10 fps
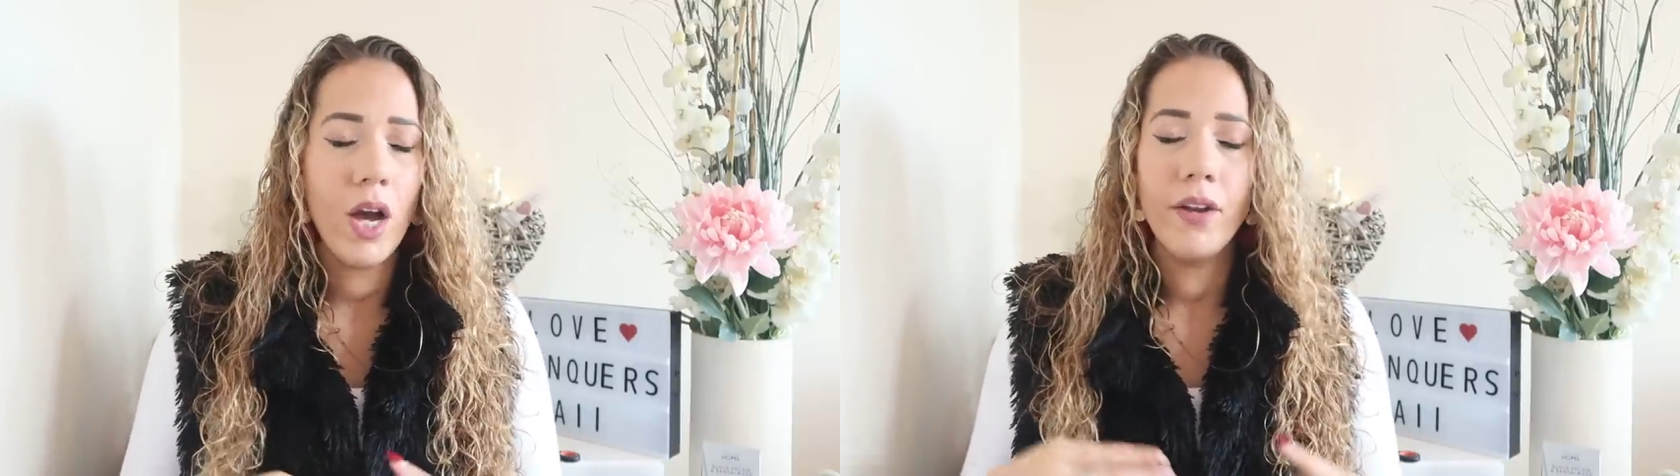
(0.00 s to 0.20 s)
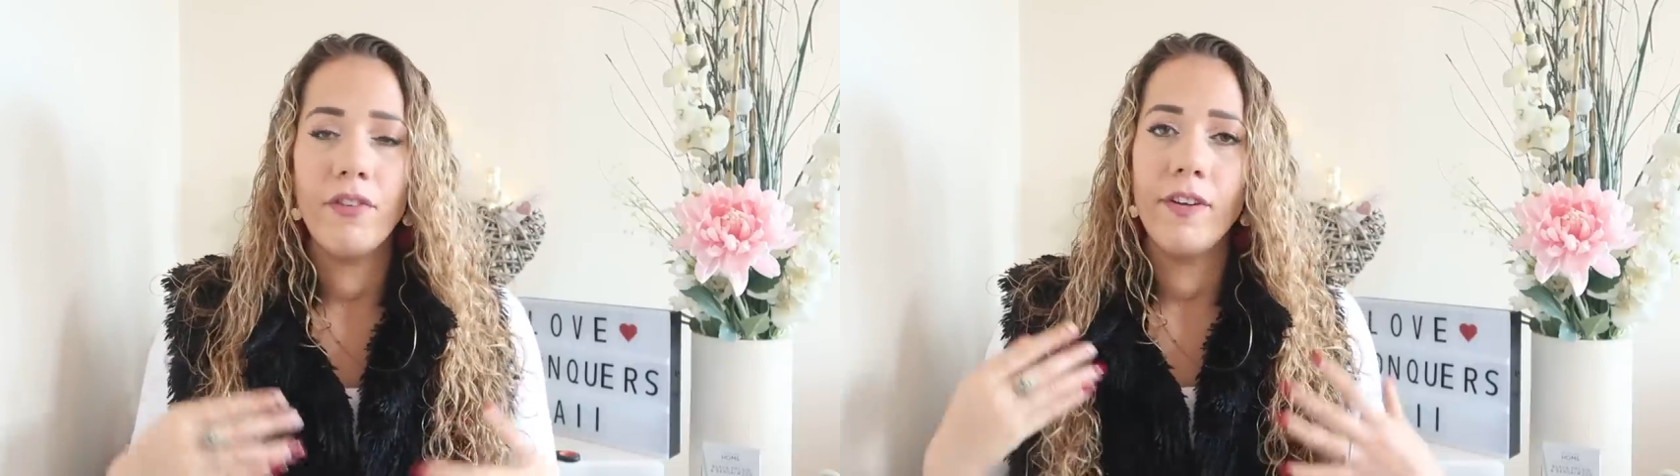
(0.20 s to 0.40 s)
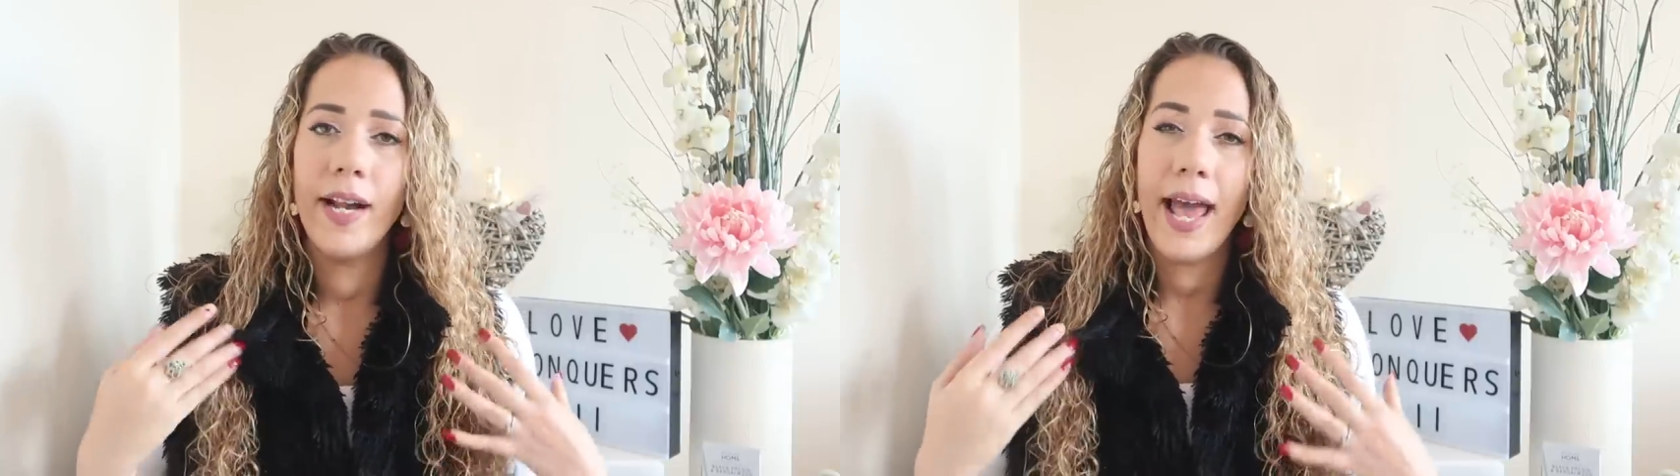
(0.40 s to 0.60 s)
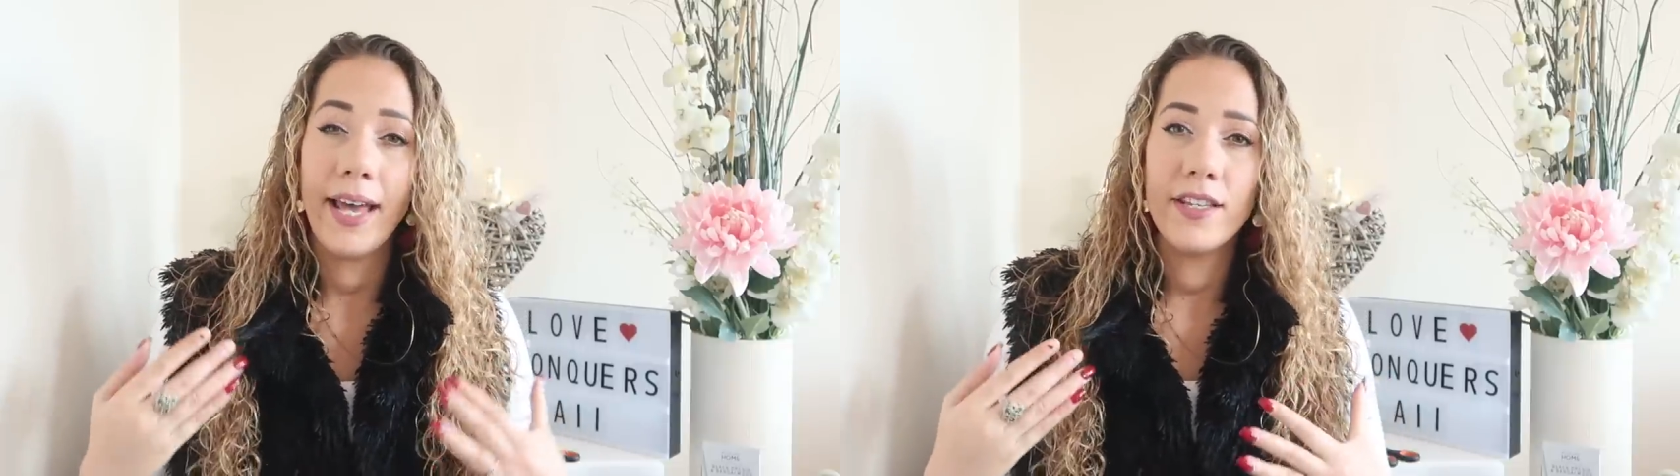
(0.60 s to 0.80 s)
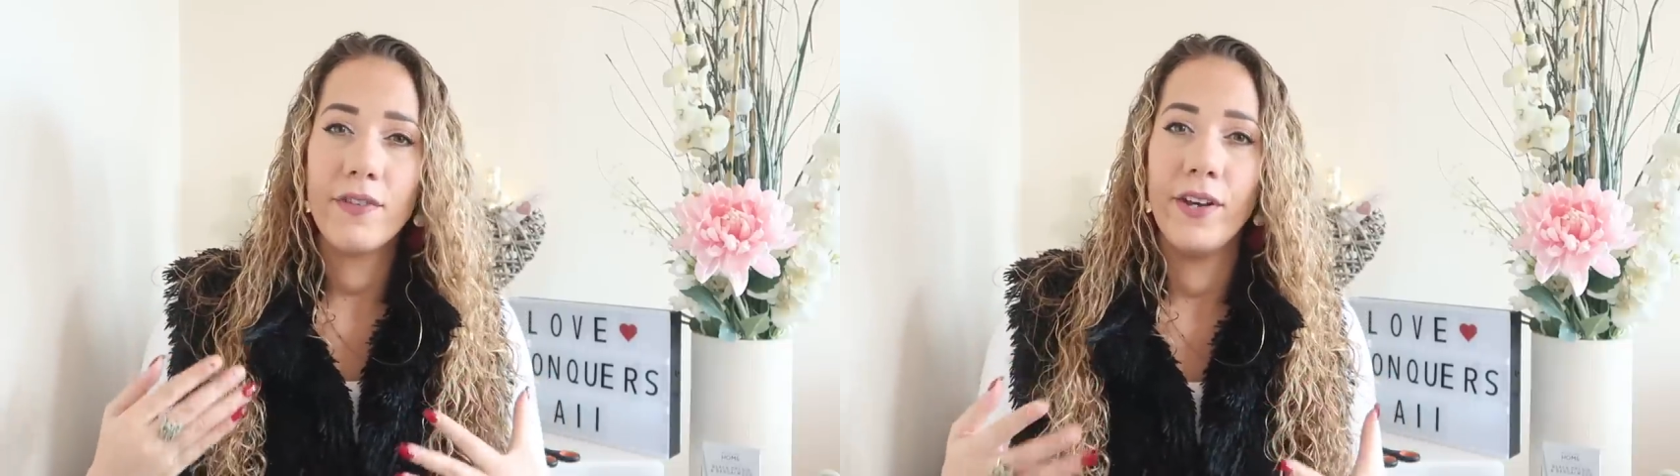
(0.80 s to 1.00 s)
kind of a
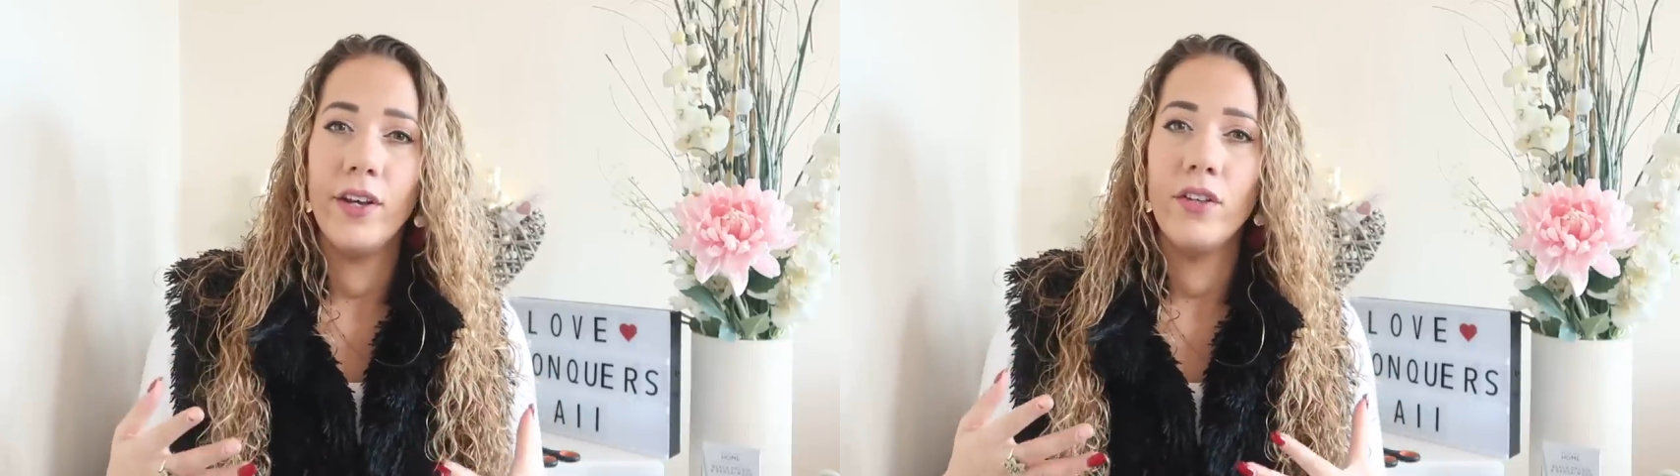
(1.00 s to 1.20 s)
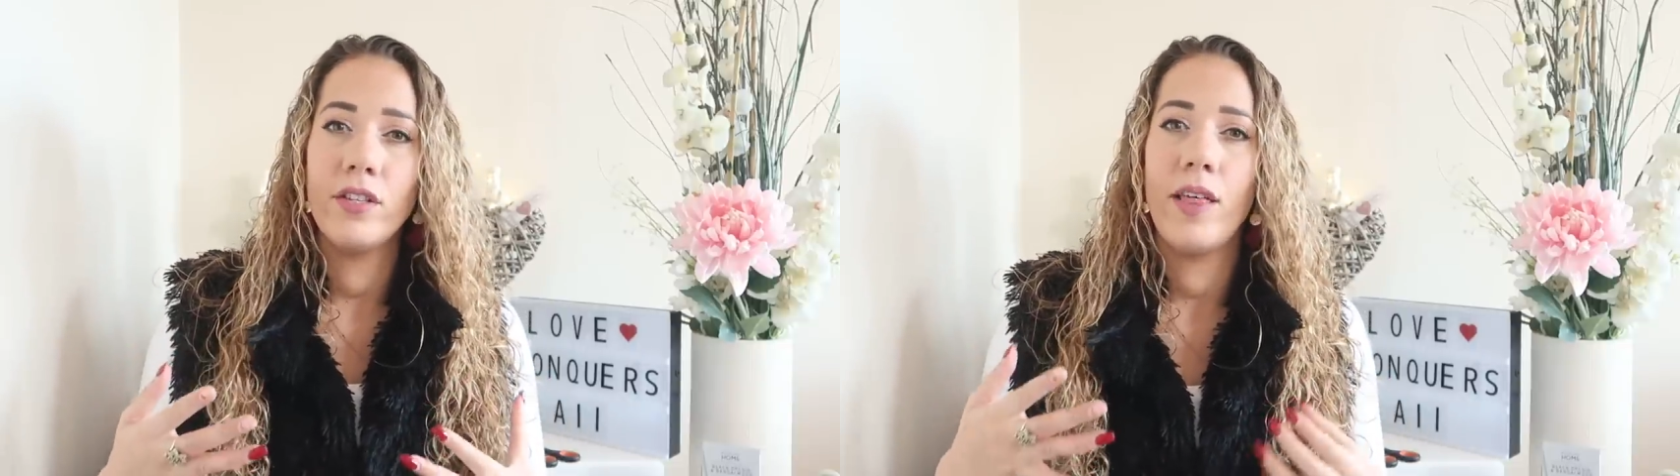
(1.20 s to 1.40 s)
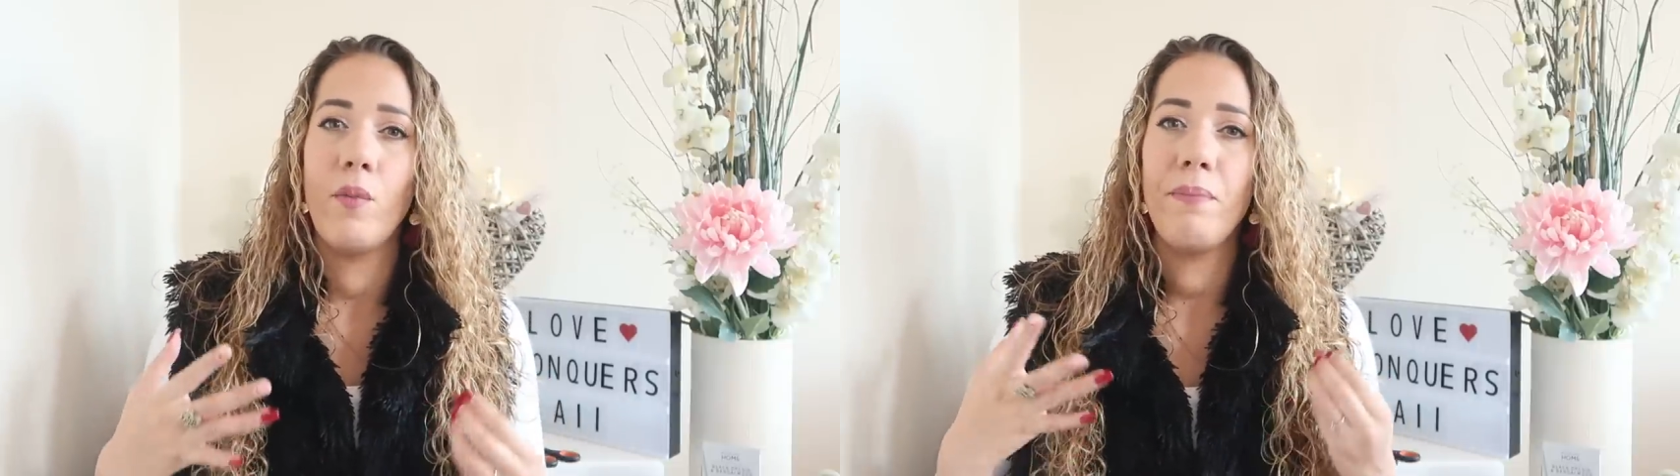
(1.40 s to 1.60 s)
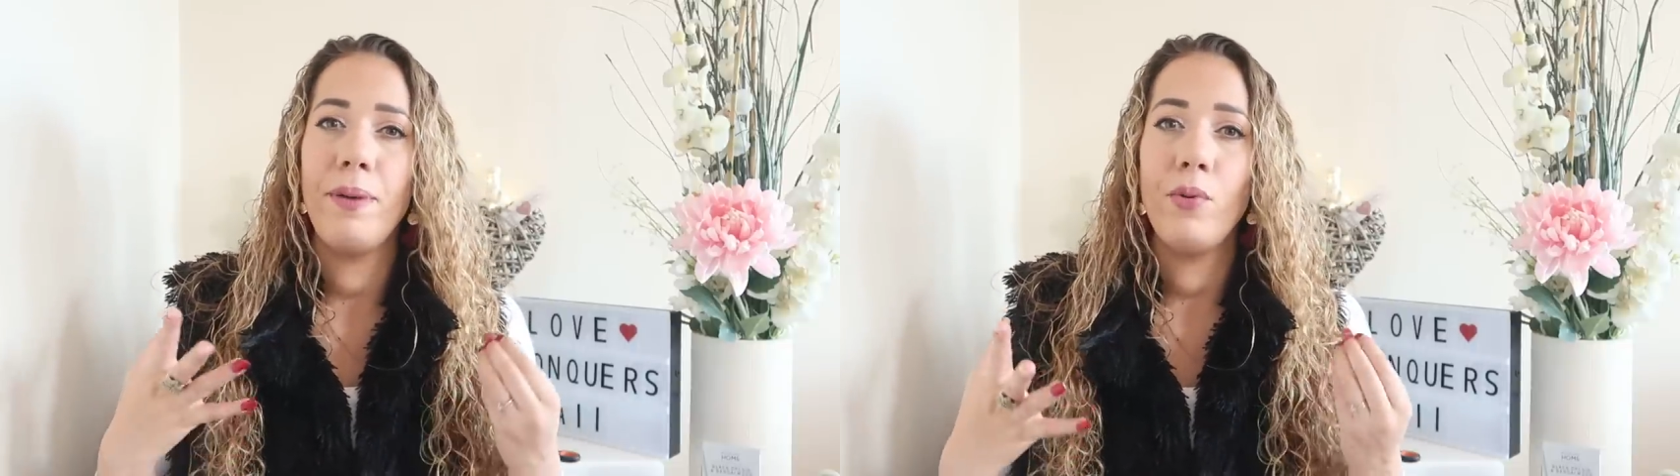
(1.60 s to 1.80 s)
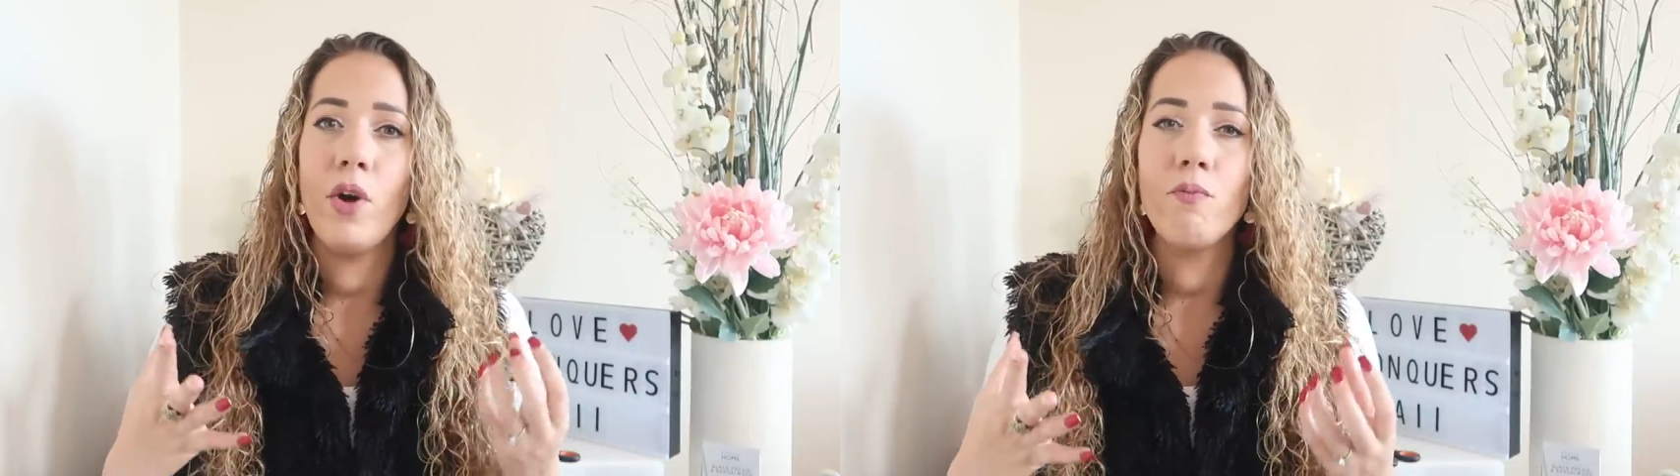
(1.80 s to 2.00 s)
relaxed feel so that when
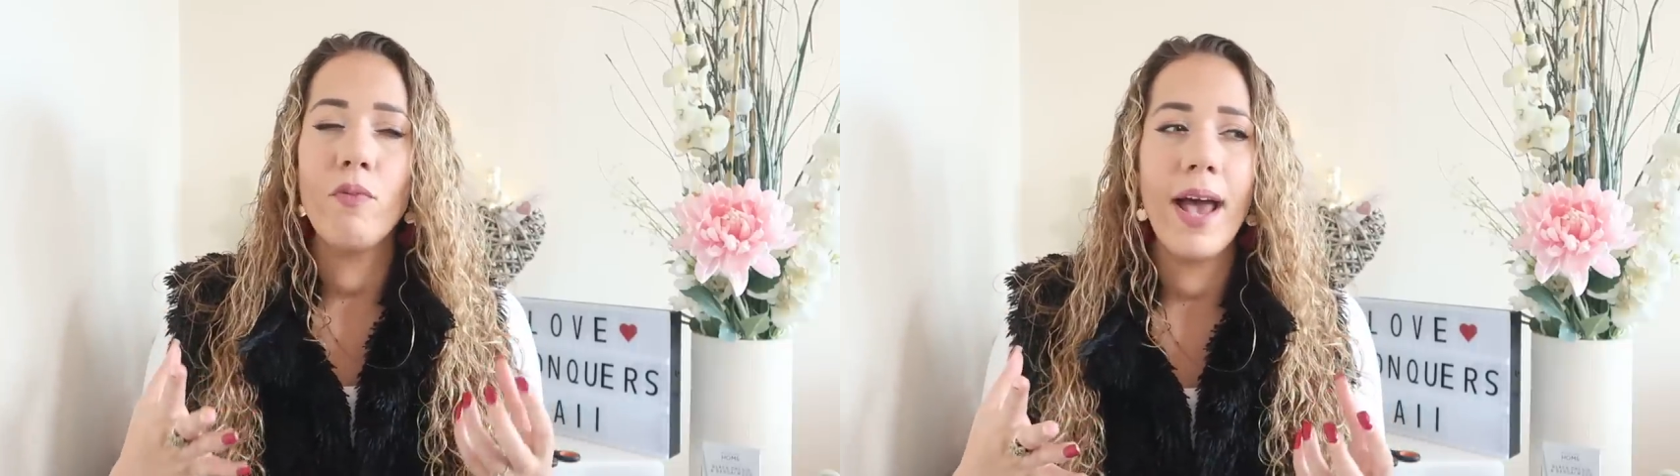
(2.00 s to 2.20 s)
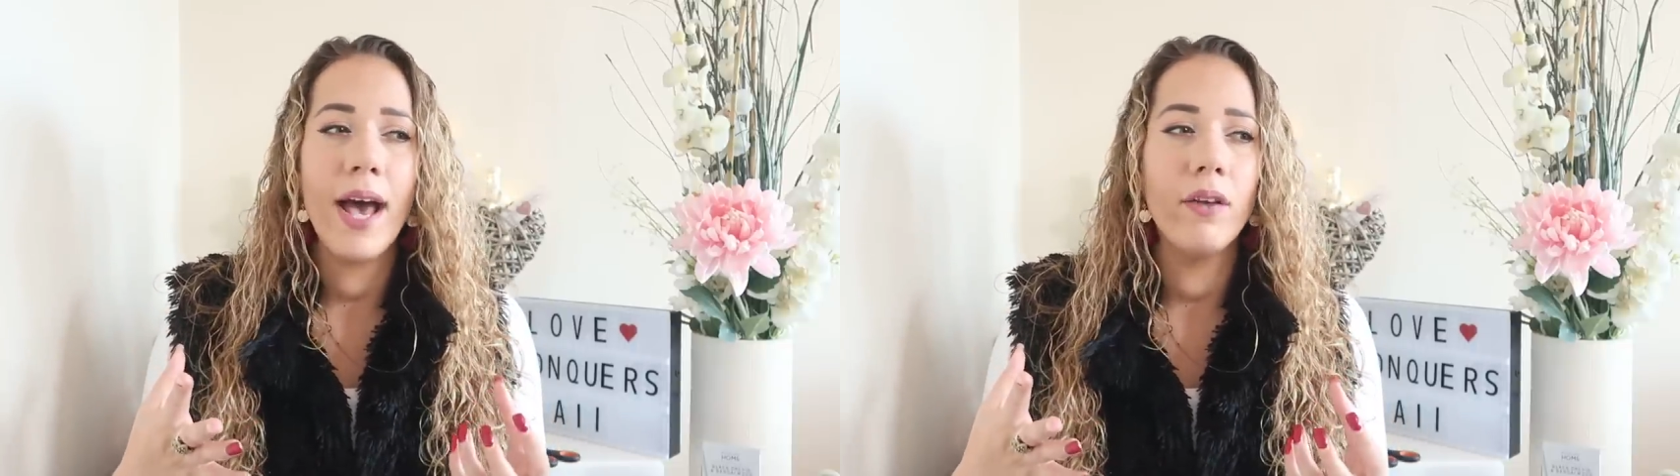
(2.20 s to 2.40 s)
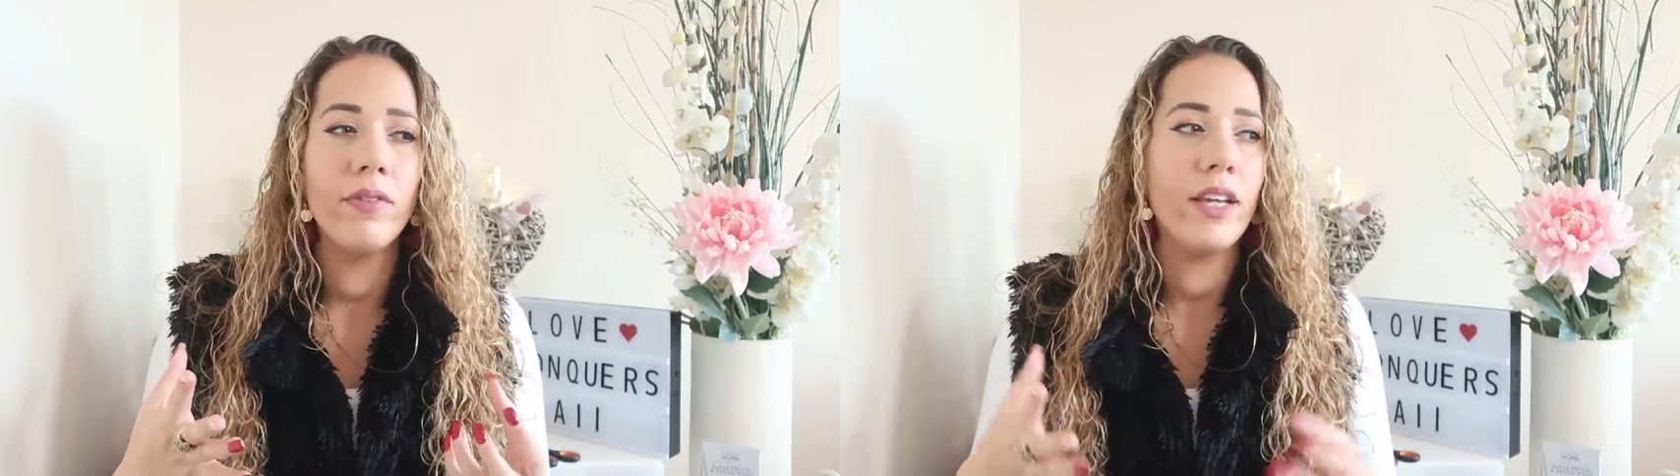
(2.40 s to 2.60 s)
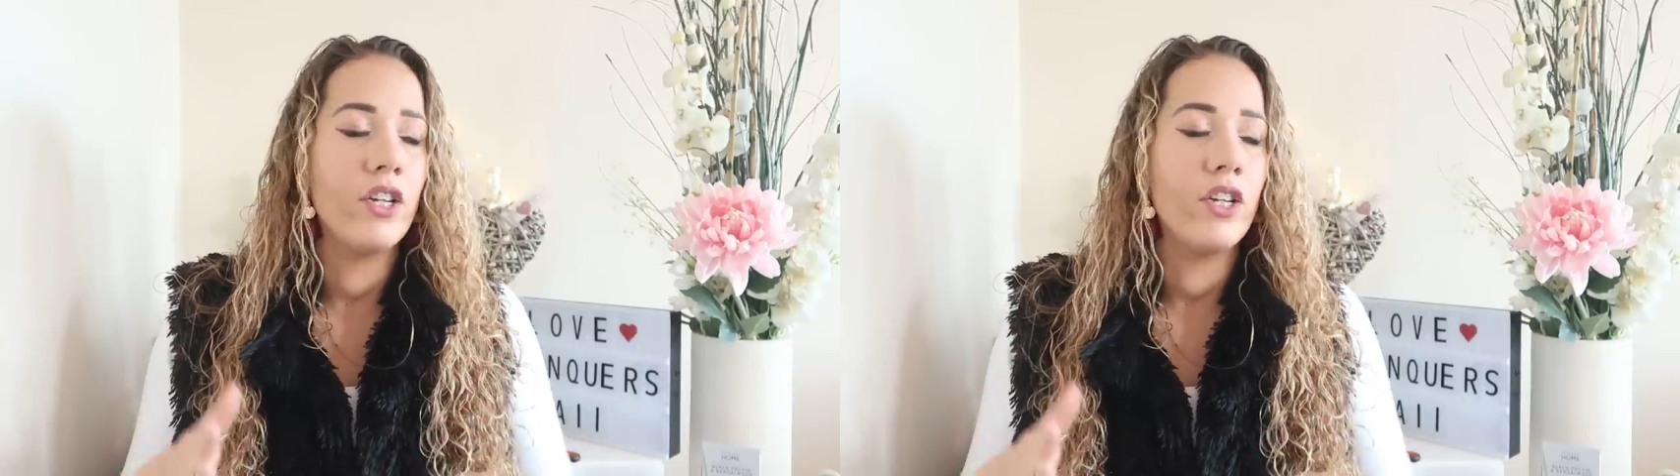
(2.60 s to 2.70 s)
people come round,